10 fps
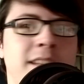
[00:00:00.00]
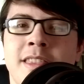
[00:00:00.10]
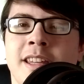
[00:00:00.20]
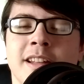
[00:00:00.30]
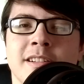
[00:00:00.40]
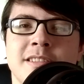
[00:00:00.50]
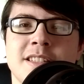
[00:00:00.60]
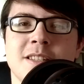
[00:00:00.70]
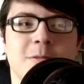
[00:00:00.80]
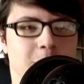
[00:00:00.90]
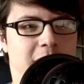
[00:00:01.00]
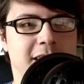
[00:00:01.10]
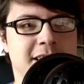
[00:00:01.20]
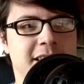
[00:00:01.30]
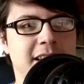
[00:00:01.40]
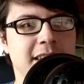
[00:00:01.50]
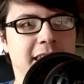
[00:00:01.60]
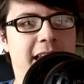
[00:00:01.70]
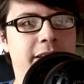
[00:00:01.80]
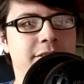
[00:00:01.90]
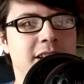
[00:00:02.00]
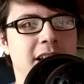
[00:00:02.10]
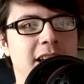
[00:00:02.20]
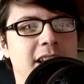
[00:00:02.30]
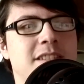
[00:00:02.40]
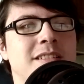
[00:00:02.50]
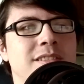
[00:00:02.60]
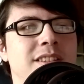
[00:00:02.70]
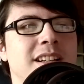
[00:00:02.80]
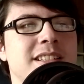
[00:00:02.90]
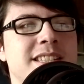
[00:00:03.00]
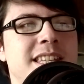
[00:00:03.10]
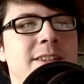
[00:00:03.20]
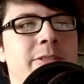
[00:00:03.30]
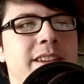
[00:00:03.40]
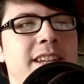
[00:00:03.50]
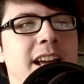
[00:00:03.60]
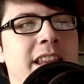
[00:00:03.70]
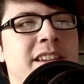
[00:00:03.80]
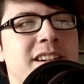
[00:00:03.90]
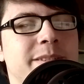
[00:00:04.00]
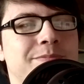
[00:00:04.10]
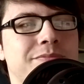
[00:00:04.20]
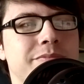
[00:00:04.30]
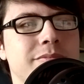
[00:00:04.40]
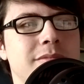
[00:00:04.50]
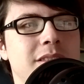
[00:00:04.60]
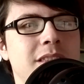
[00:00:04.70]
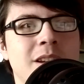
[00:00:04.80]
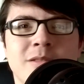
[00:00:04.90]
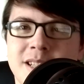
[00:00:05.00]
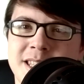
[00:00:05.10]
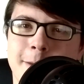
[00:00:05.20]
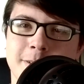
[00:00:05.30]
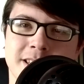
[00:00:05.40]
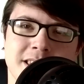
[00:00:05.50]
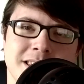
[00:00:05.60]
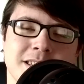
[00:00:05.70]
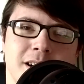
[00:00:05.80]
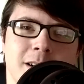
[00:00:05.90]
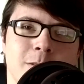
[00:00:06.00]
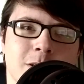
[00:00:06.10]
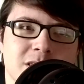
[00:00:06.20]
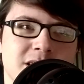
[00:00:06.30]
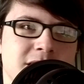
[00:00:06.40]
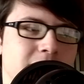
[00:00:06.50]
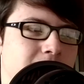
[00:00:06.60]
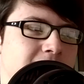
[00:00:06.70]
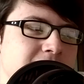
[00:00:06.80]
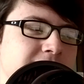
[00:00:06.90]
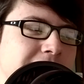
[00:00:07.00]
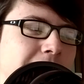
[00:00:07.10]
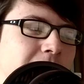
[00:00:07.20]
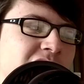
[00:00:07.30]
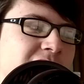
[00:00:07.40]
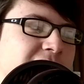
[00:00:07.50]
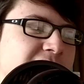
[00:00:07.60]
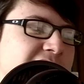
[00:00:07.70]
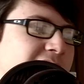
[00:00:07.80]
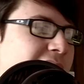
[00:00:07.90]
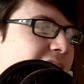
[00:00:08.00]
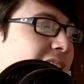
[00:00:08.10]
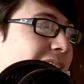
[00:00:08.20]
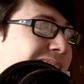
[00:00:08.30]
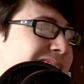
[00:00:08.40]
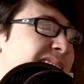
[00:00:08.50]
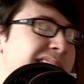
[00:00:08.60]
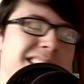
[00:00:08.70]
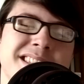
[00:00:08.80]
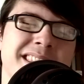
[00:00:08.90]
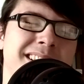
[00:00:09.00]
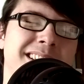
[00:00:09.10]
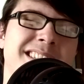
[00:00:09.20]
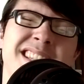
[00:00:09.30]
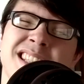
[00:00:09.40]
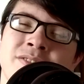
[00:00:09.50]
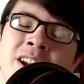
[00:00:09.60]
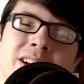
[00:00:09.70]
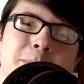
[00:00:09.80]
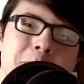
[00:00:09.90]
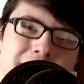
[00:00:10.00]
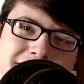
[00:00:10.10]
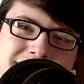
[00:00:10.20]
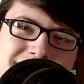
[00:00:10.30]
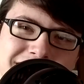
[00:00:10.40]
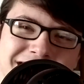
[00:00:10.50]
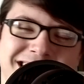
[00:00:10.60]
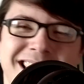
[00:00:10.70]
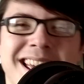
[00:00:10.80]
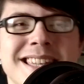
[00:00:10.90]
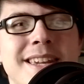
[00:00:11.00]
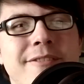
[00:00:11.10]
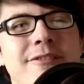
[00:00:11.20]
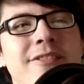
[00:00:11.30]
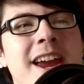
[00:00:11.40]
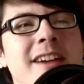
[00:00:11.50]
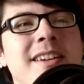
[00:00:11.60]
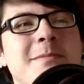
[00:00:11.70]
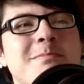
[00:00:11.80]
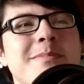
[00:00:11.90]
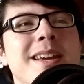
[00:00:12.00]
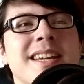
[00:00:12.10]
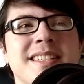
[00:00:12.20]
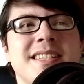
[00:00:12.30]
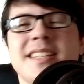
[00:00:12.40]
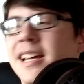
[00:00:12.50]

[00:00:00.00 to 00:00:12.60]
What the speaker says: theaters, watched it, left, and sort of looked to see what the other receptions to Star Wars, The Rise of Skywalker is. And to say the least, it's very mixed. It's a very mixed